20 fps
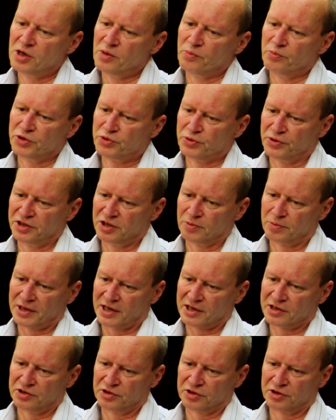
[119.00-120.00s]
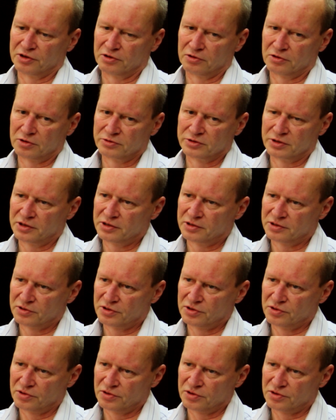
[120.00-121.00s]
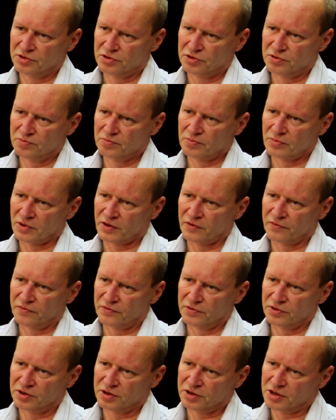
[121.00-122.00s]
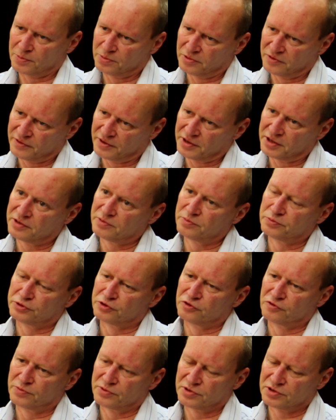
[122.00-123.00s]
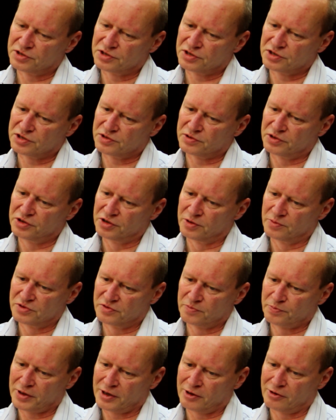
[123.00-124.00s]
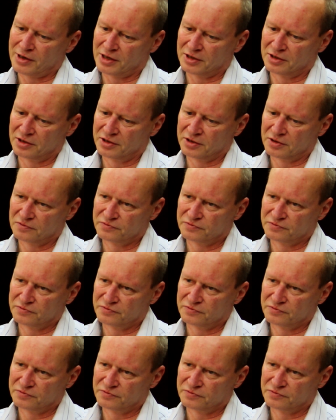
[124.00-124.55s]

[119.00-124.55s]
between the black and the gold there are a couple of other improvements in terms of power handling,